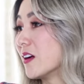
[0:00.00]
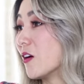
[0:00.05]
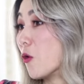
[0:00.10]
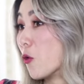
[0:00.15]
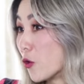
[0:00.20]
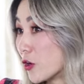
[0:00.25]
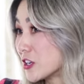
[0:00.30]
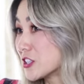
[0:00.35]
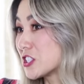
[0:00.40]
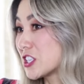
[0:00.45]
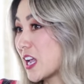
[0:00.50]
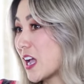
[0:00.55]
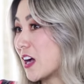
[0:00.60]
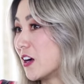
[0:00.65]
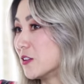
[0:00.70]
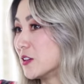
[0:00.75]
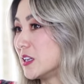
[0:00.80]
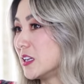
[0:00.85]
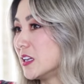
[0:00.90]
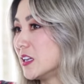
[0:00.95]
Orange
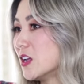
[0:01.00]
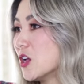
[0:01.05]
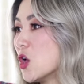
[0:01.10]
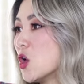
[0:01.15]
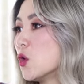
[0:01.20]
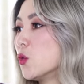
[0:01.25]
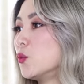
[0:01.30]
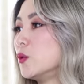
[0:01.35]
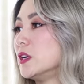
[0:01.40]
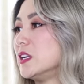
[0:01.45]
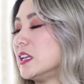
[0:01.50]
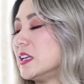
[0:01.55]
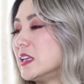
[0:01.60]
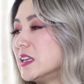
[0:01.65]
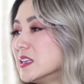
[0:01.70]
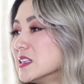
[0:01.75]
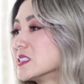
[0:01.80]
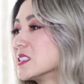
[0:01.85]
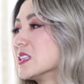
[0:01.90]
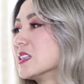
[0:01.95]
County would
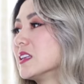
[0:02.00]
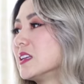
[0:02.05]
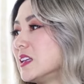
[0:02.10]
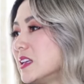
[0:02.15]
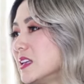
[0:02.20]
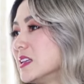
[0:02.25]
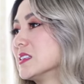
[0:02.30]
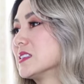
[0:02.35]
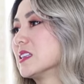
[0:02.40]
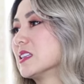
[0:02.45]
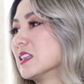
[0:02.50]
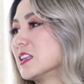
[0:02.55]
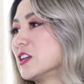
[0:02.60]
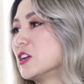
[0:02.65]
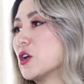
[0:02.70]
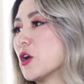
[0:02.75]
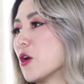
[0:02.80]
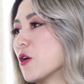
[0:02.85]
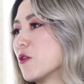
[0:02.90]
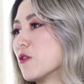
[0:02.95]
easily
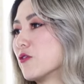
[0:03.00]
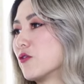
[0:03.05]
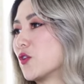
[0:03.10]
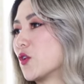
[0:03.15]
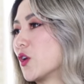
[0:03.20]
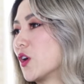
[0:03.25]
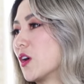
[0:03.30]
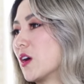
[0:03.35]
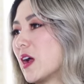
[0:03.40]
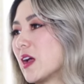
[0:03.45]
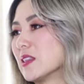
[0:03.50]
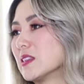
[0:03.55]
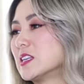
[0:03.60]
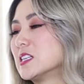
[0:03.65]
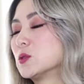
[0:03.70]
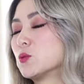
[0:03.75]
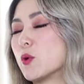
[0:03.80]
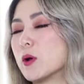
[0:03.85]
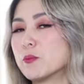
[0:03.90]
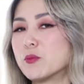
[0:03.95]
go for at
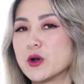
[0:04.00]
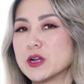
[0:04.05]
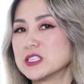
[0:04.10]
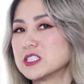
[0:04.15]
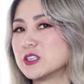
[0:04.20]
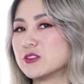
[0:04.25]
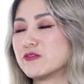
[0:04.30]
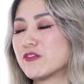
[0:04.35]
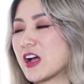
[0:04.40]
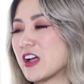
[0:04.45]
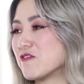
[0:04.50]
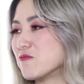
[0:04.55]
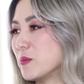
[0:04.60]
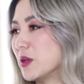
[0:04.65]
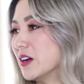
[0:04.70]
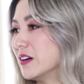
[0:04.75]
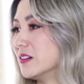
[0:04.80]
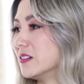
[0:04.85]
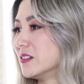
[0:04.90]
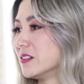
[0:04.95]
least 1.25
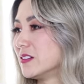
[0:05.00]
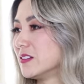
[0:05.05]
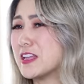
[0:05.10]
mil.